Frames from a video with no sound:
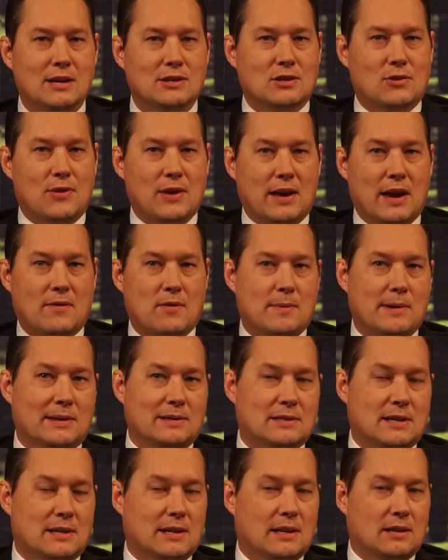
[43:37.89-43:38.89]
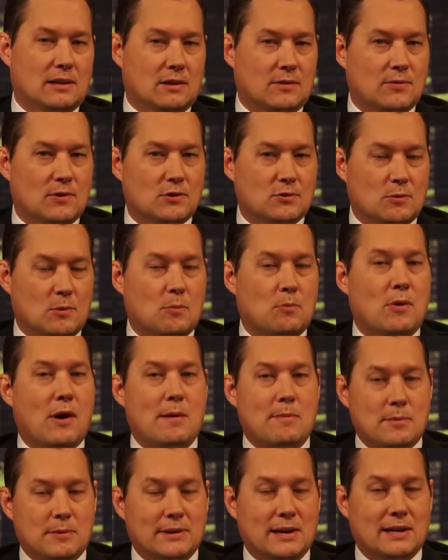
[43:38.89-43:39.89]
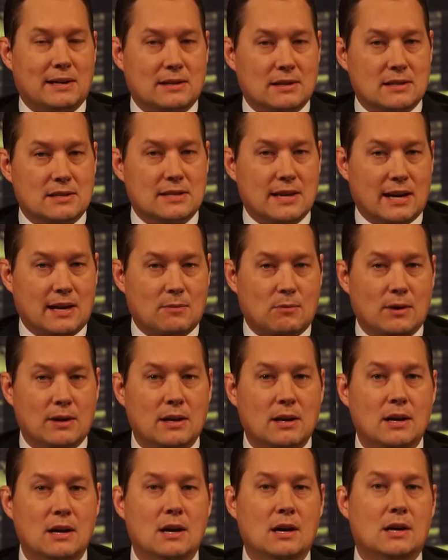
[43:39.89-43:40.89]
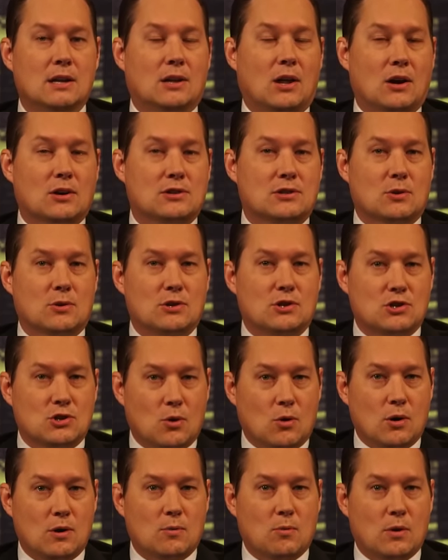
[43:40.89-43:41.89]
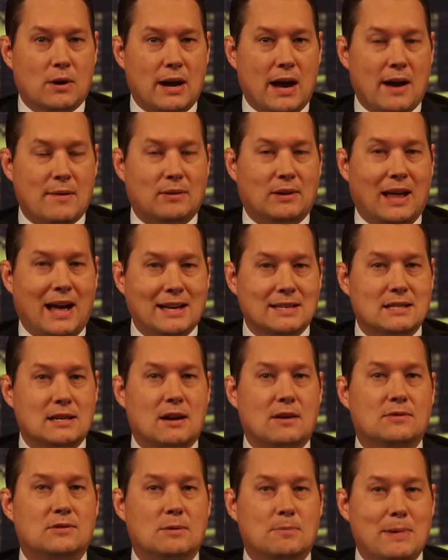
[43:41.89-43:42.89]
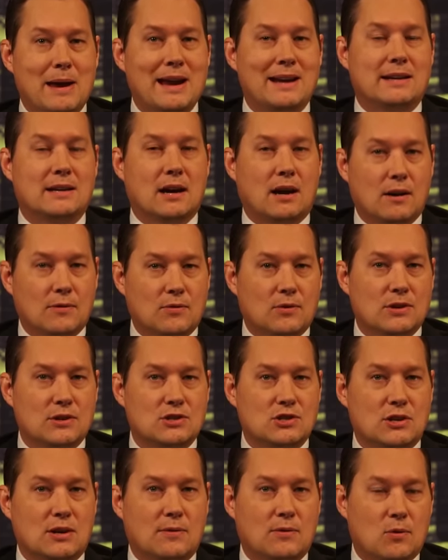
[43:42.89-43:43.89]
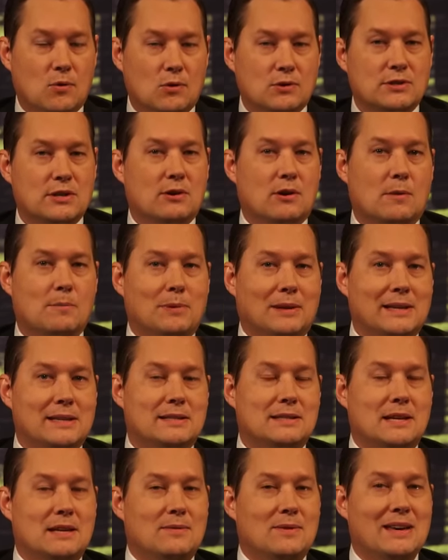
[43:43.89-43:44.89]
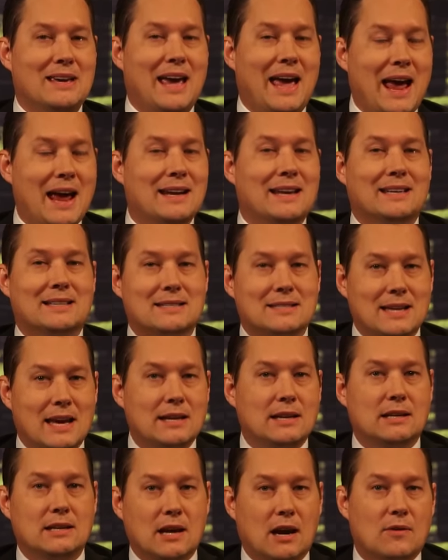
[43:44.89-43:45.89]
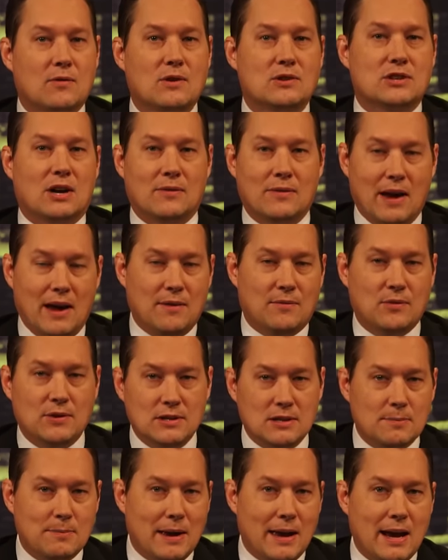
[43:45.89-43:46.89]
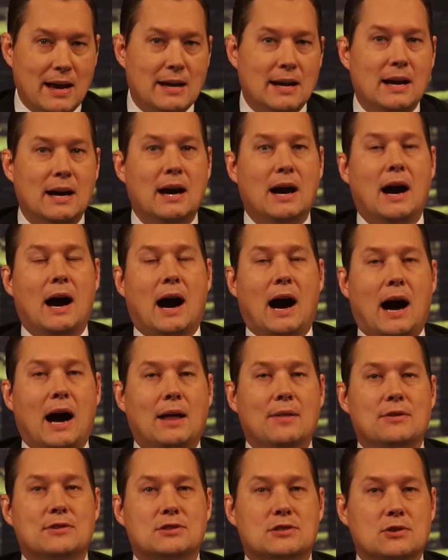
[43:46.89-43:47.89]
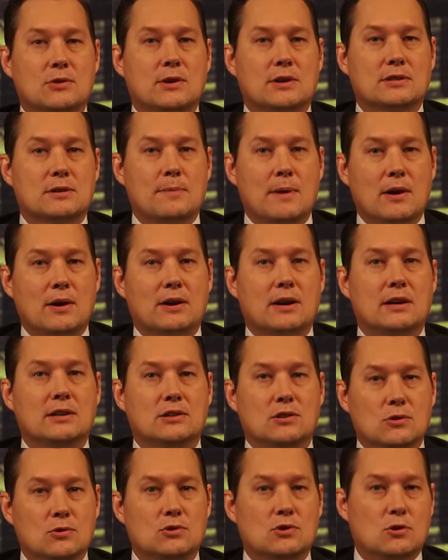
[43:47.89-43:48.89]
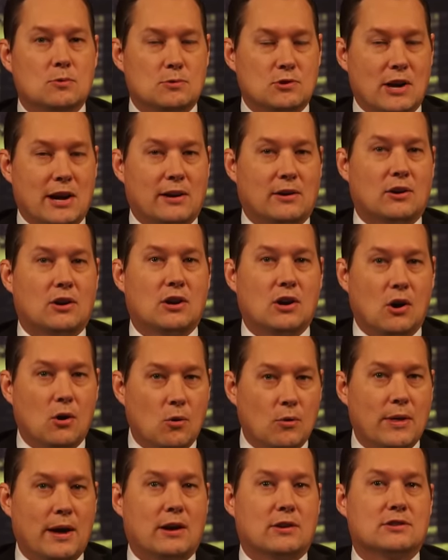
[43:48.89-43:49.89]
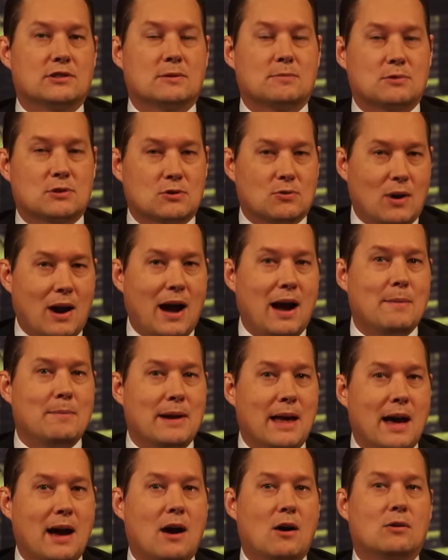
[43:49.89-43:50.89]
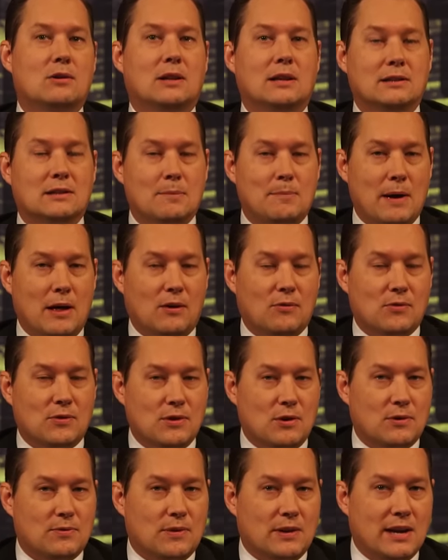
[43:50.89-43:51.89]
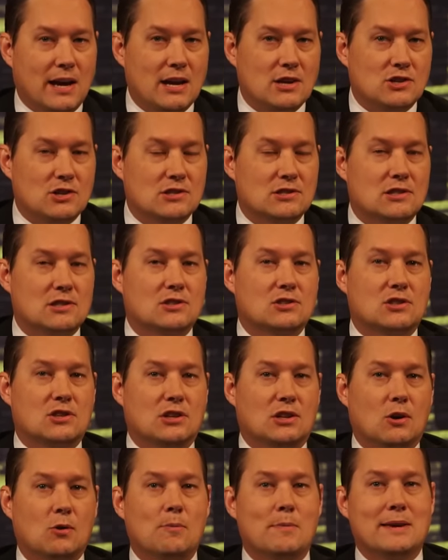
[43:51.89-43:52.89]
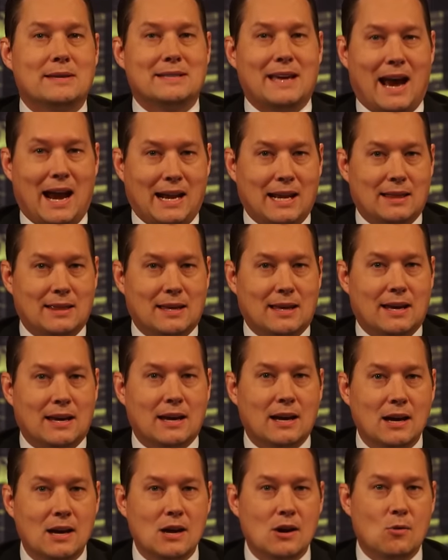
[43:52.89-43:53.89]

So you think everybody that's going to get into the first one will probably get into the second one. Long story short, we're going to have lots of debate coverage, of course, here on Blaze TV, and extended coverage of every debate on the Stu Does America YouTube channel. Go there, subscribe now, click the bell for notifications so you don't miss anything.